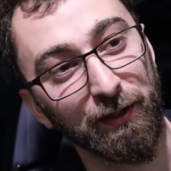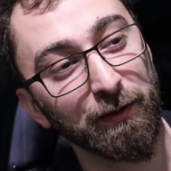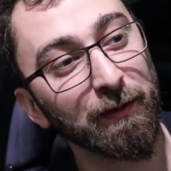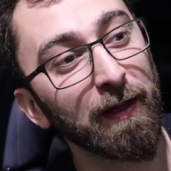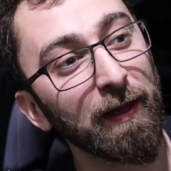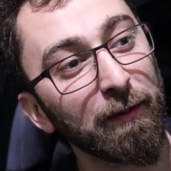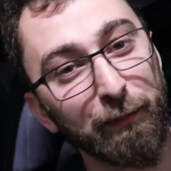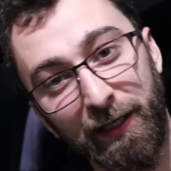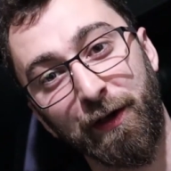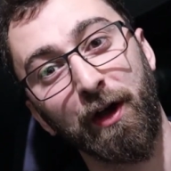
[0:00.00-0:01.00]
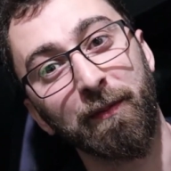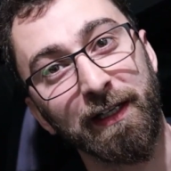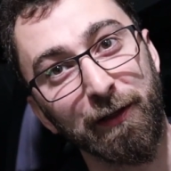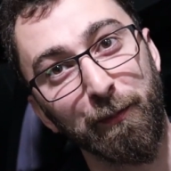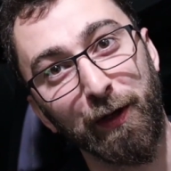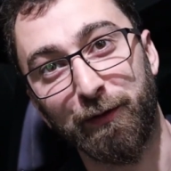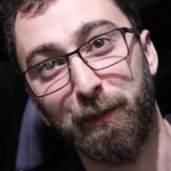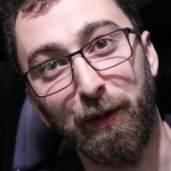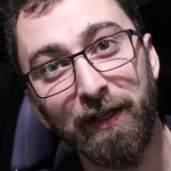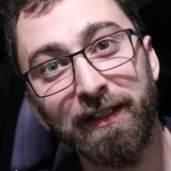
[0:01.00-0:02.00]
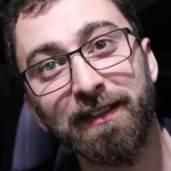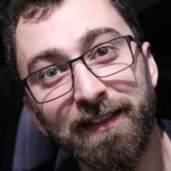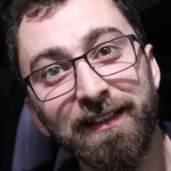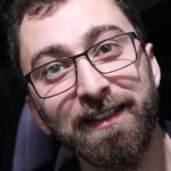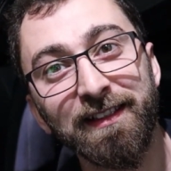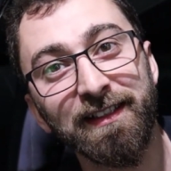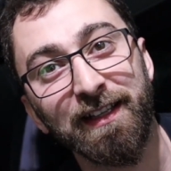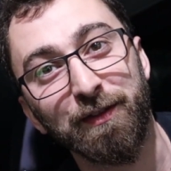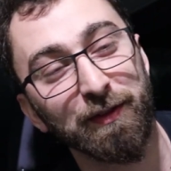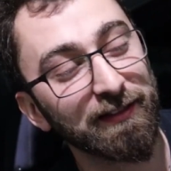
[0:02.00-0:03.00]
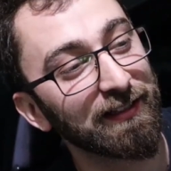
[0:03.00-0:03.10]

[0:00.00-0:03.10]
So pretty common in motorsport, these things.